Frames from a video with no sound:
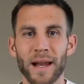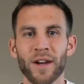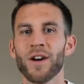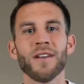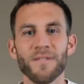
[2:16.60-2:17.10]
But I
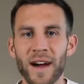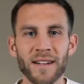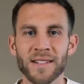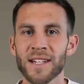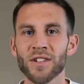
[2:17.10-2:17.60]
couldn't
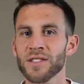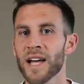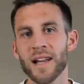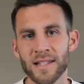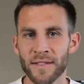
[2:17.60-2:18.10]
find a single
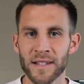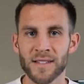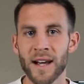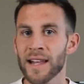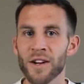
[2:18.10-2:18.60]
scientific
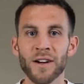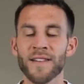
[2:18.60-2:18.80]
study or